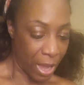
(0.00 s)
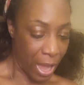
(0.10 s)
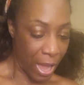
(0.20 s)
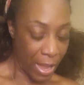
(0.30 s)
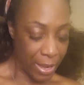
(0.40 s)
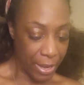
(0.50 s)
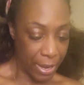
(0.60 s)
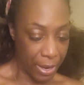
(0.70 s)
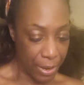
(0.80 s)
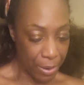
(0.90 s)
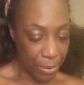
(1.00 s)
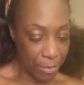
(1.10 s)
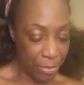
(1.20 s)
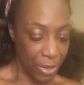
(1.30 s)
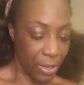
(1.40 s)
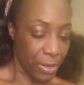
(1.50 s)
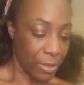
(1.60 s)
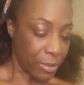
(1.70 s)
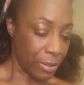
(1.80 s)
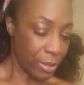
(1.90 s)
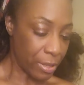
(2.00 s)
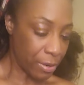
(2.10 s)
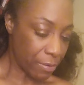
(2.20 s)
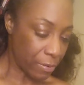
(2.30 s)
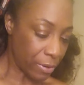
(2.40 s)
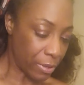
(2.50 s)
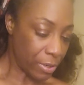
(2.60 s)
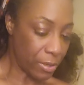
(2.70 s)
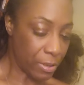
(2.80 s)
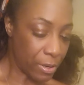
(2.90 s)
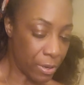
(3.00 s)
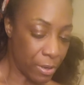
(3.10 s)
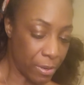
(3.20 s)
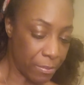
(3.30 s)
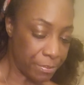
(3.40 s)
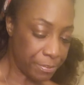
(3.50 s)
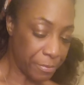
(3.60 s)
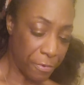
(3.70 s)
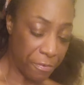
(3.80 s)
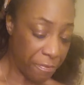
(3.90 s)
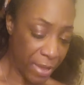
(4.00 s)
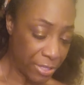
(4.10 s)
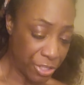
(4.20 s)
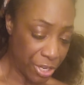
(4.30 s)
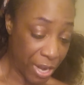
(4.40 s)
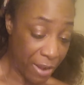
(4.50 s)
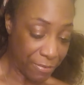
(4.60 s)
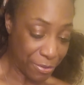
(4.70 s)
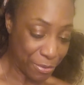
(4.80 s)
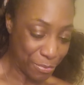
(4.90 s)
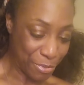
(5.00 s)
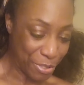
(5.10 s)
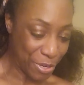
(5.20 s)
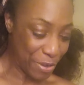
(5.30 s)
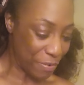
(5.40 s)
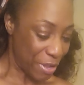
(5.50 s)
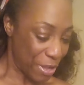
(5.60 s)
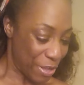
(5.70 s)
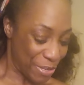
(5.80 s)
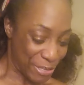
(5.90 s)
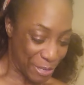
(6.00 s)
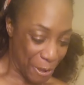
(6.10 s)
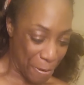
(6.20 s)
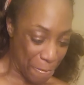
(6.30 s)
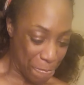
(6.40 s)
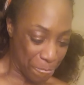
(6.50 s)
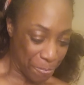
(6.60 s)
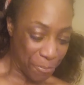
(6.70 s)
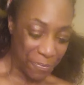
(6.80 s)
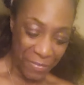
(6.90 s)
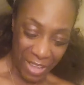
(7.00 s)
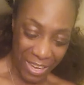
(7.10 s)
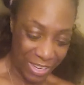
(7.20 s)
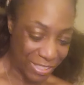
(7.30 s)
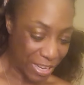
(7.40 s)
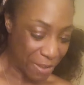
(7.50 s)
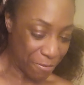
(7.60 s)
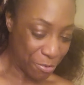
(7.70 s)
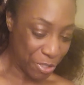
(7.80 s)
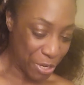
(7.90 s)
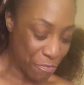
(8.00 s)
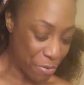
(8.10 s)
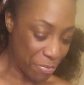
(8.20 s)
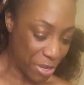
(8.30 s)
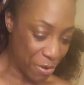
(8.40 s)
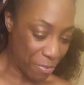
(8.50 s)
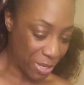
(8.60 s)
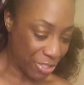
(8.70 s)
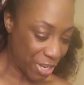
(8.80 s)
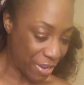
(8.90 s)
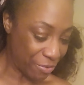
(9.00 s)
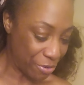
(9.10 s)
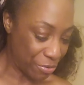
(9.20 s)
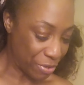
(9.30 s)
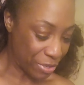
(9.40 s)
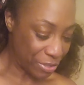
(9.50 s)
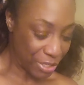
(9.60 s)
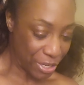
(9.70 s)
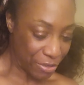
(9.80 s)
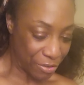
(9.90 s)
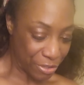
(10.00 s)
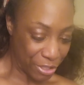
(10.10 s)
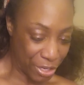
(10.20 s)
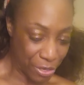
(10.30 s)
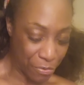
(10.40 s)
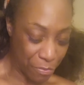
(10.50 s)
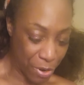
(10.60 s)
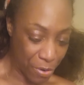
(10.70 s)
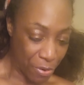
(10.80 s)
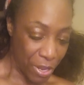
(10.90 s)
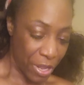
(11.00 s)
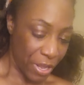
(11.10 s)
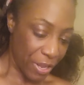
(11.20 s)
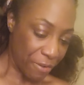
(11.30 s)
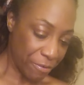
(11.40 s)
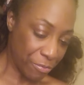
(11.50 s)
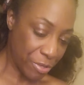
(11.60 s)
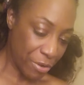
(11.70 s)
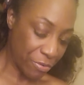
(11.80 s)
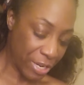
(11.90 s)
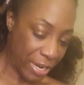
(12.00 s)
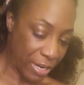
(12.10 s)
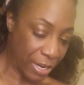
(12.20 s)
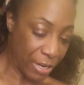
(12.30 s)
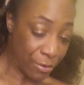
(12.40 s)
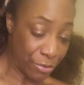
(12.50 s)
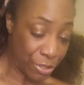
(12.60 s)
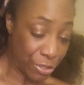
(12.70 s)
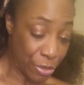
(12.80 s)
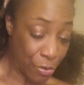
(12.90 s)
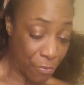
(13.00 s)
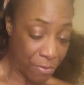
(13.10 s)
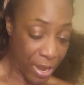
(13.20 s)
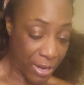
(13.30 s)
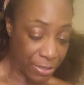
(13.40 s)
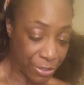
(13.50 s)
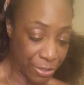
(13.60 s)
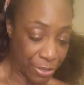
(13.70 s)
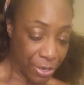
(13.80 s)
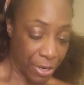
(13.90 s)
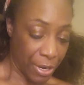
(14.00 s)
I am literally fetching after some stuff. So, like I said, if you stick with me on my channel, you'll continue to see it grow. If you donate, it'll just go faster.